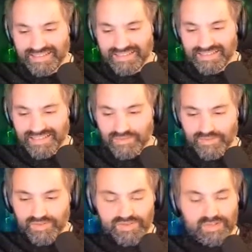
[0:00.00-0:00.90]
That's what it
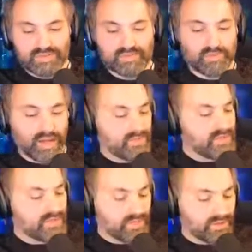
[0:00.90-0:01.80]
feels. So I was bombing
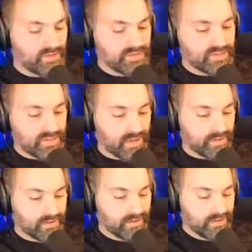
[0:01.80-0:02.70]
in the middle of this set,
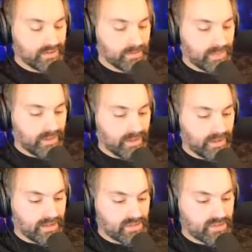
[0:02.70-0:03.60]
and
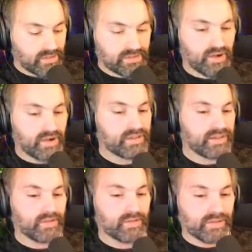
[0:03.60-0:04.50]
I just started talking
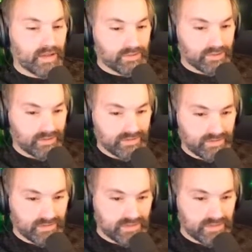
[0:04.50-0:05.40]
out loud
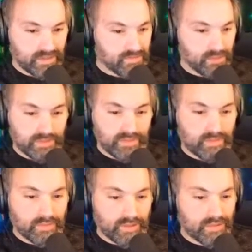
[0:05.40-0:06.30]
instead of doing my
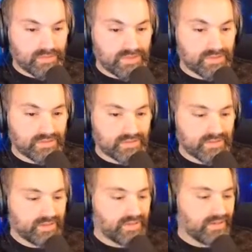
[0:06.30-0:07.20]
prepared material.
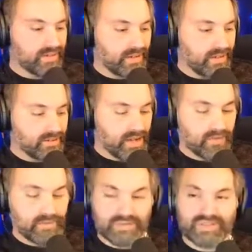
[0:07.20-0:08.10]
And
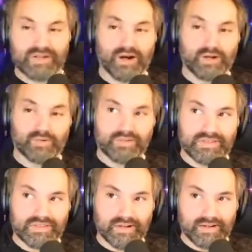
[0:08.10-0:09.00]
everyone's like
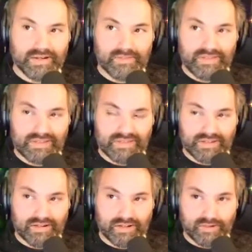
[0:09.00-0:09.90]
awkwardly staring at me because it's
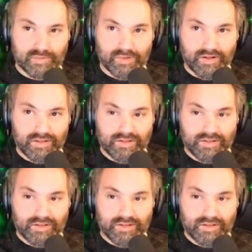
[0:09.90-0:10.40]
not going well.